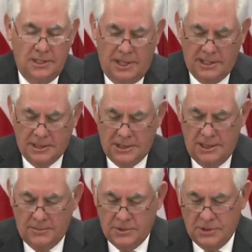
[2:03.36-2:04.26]
the next
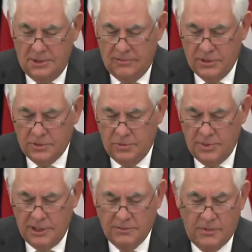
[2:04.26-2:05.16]
steps of which will
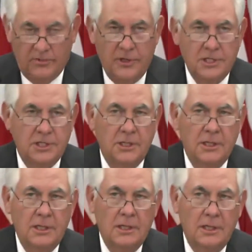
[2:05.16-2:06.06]
be the provision
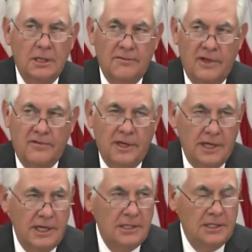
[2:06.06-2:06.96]
of
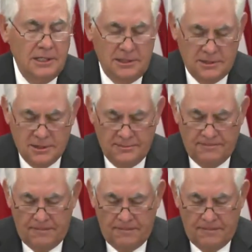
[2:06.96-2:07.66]
FA-18s.